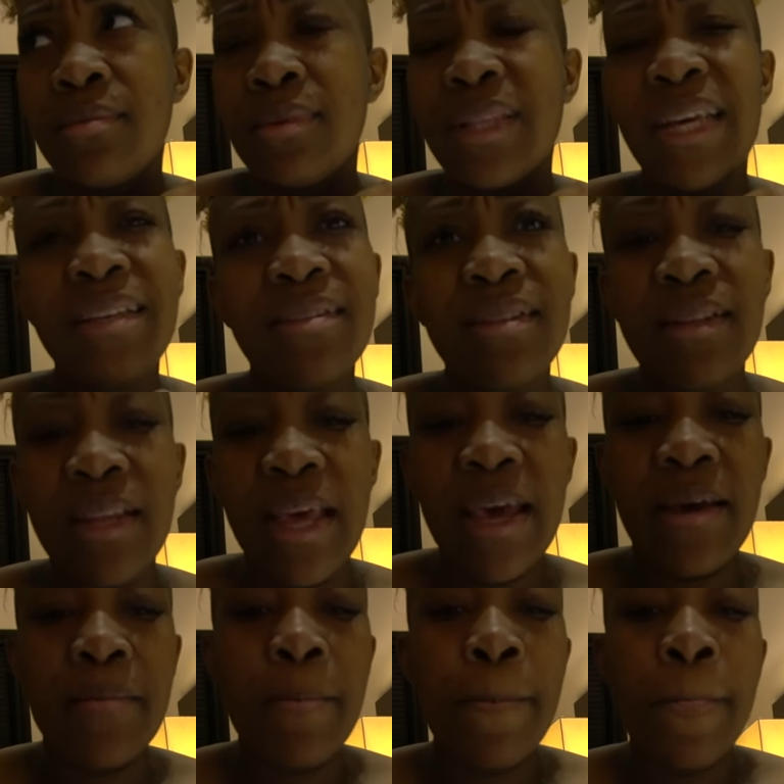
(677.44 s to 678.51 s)
less than
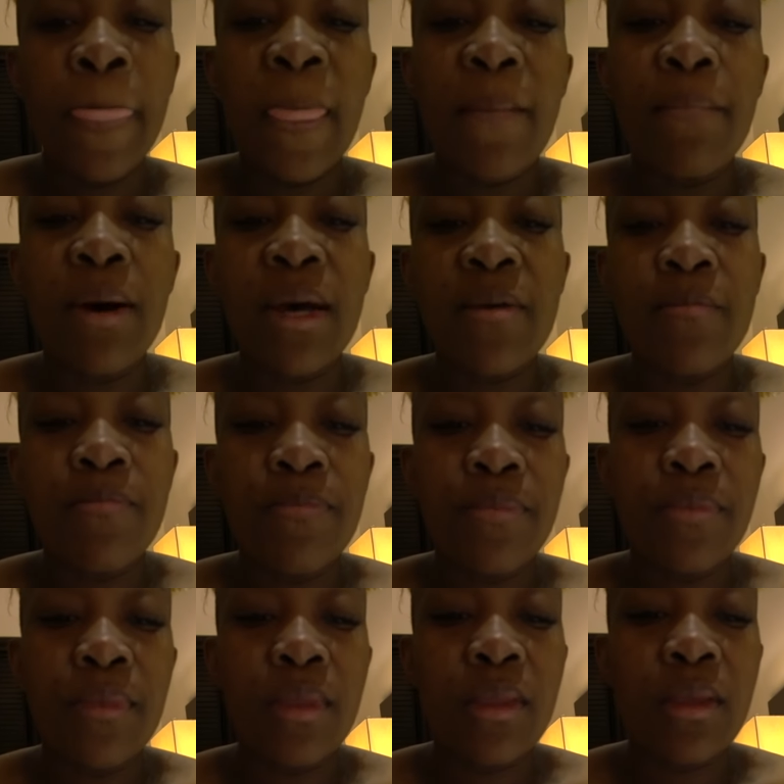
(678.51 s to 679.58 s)
that. But
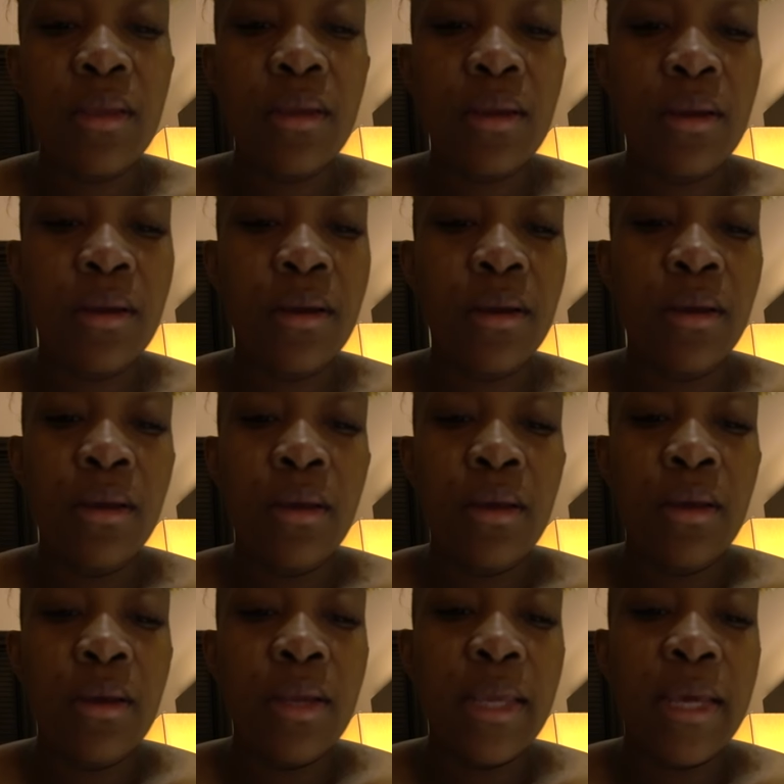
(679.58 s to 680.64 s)

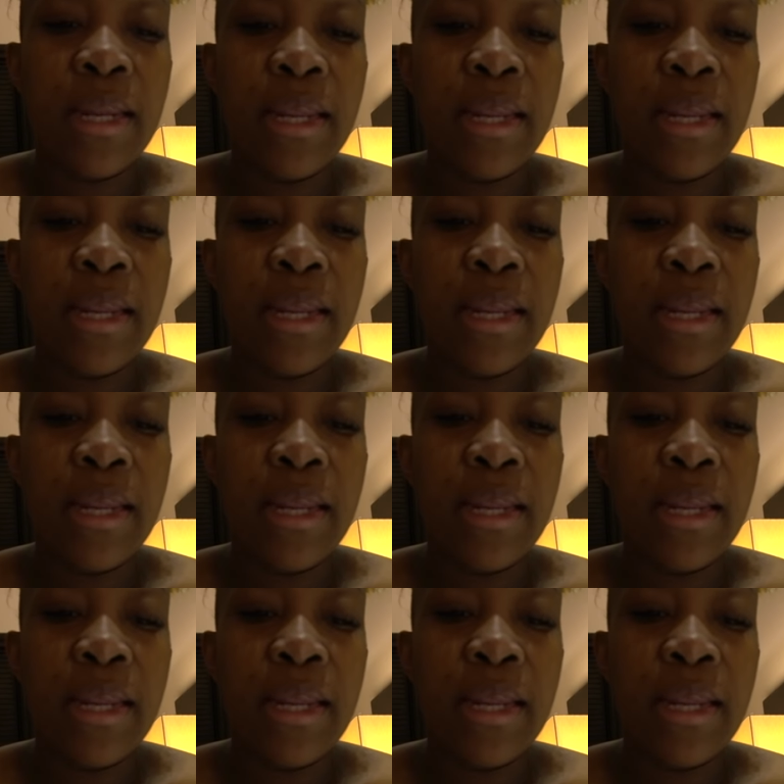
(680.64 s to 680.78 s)
yeah,